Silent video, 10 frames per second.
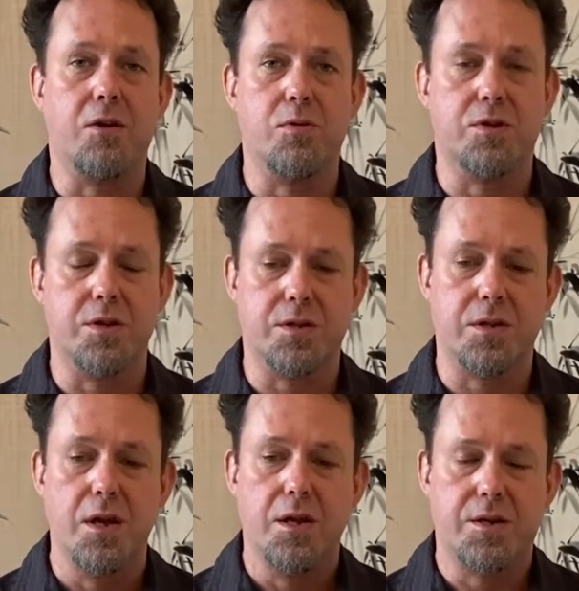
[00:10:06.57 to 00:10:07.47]
which is
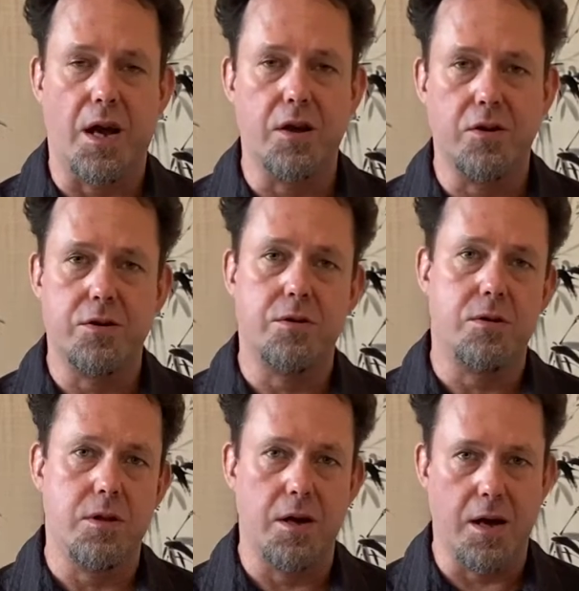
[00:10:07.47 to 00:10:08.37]

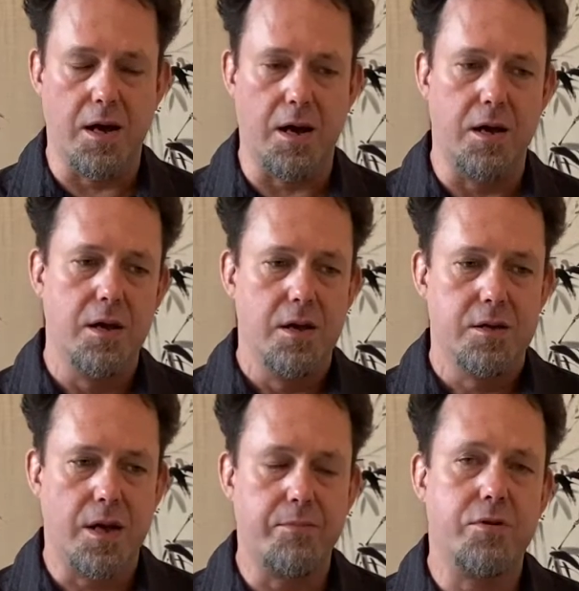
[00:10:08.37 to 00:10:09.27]
diurnal
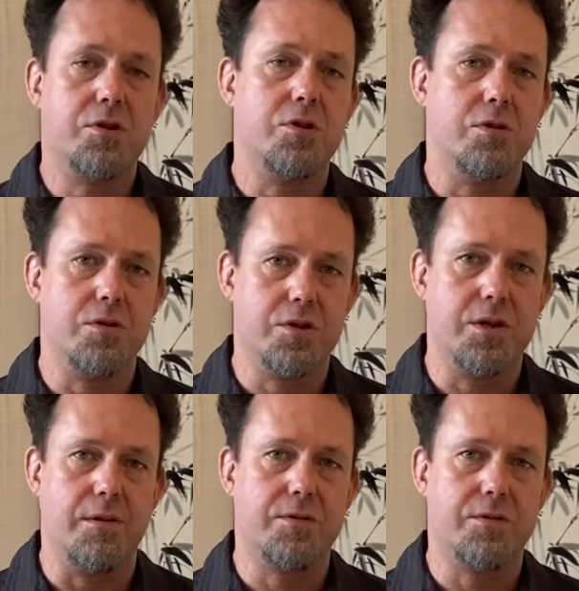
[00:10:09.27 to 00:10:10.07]
temperature shifts.